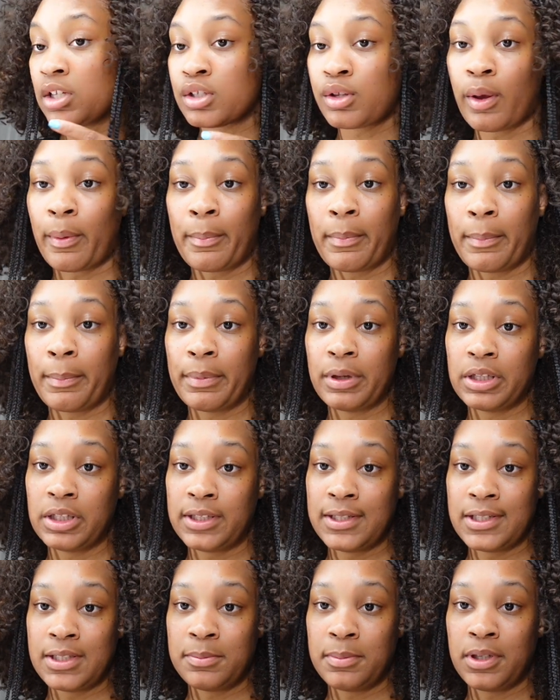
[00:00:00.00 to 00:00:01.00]
I'm gonna put
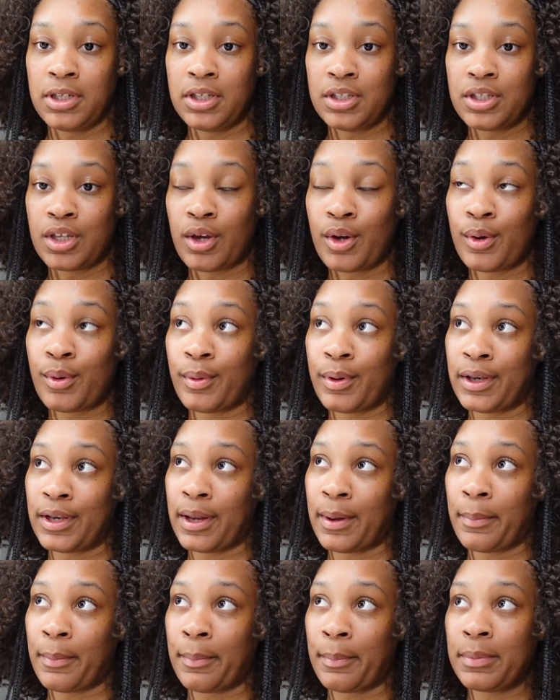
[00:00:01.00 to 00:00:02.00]
these beads on and
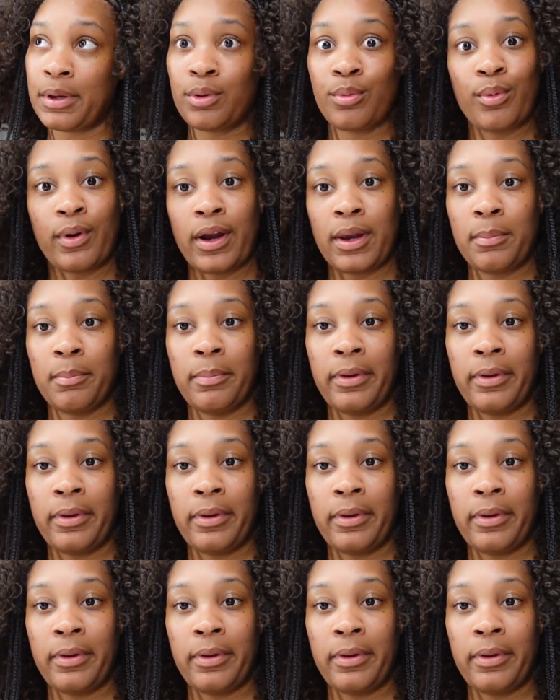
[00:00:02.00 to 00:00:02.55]
I'm gonna be right